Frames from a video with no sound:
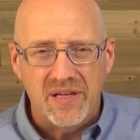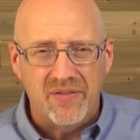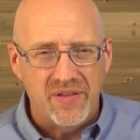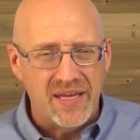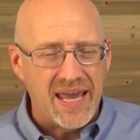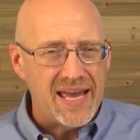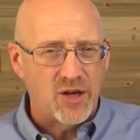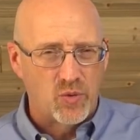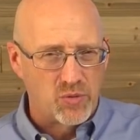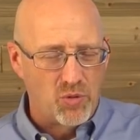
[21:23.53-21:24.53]
in the
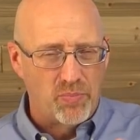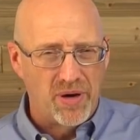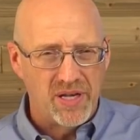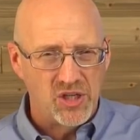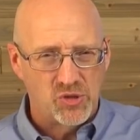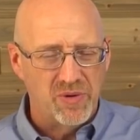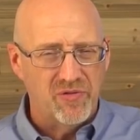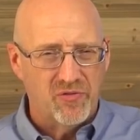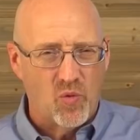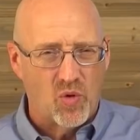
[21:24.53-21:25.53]
equitable
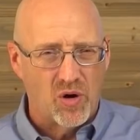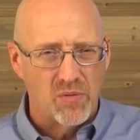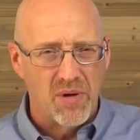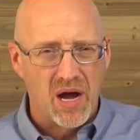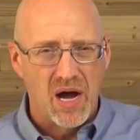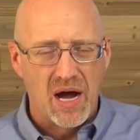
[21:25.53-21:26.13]
punishment form